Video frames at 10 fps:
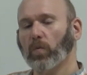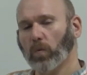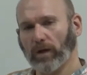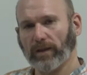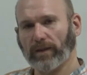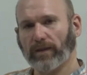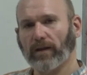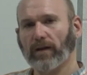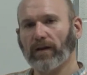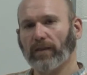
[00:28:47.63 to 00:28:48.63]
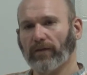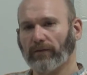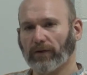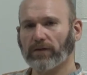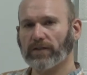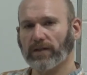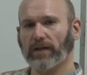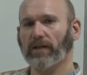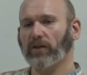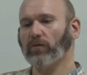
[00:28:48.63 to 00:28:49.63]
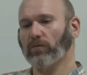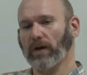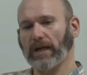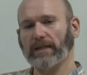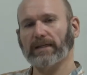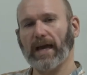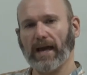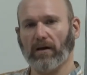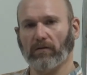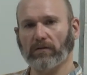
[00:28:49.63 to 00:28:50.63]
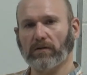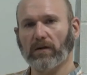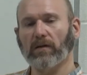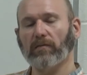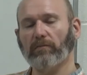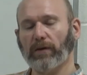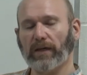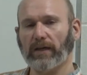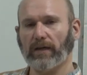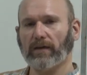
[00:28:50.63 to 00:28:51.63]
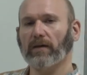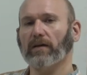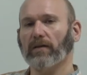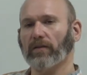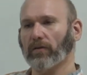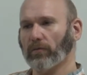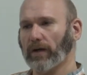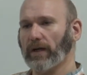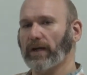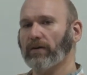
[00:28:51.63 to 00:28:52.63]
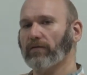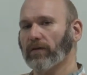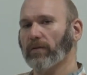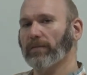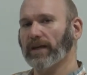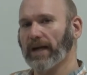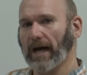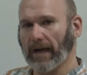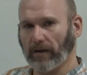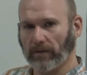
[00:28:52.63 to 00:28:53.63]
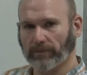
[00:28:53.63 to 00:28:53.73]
with the first thing you write down being the reading from the dial.